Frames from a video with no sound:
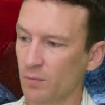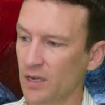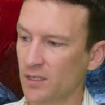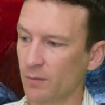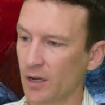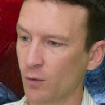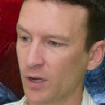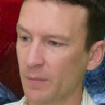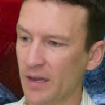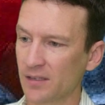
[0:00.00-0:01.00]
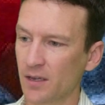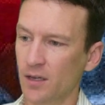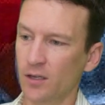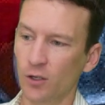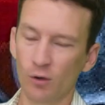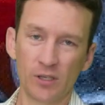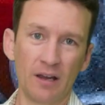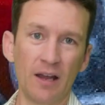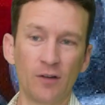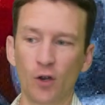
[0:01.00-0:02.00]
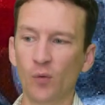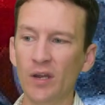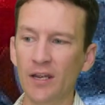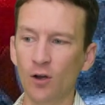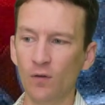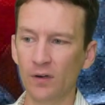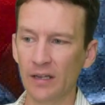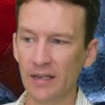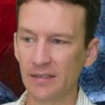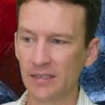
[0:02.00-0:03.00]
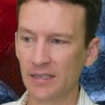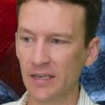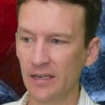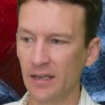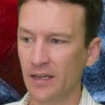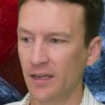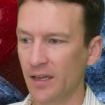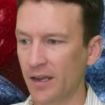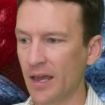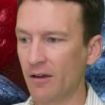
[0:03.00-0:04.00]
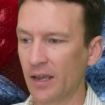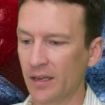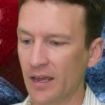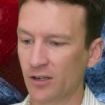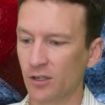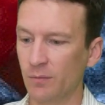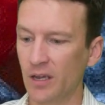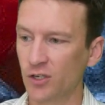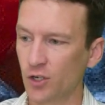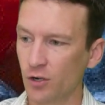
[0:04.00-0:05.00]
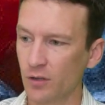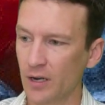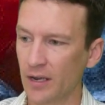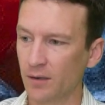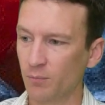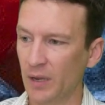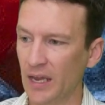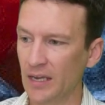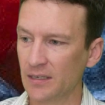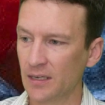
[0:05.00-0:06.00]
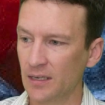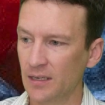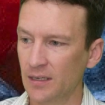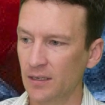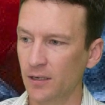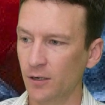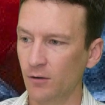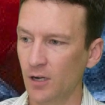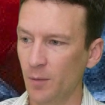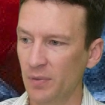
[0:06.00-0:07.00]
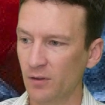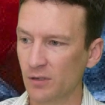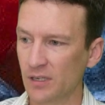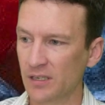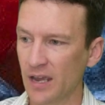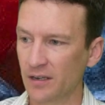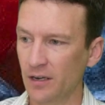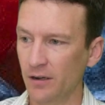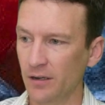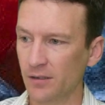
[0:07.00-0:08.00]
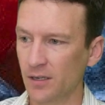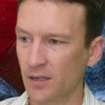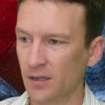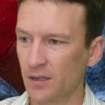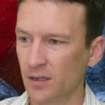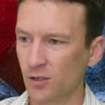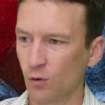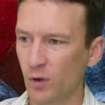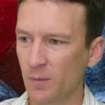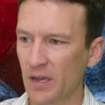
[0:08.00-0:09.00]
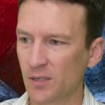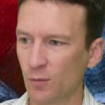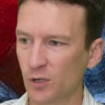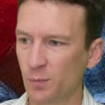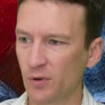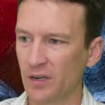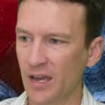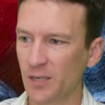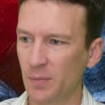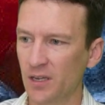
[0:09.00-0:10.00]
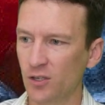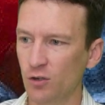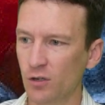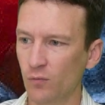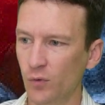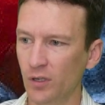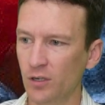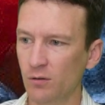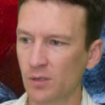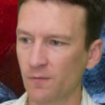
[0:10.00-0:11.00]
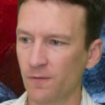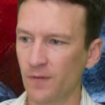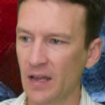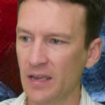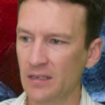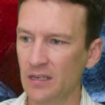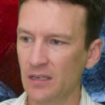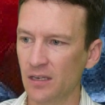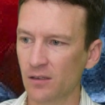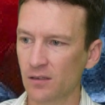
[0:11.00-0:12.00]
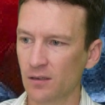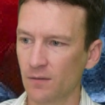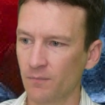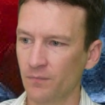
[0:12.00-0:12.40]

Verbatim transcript: paint in my quick mask, notice how I have a green overlay instead. And now I can actually make sure that I can paint, you know, up in those exact areas. So quick mask mode is pretty nice because you can really do some fine details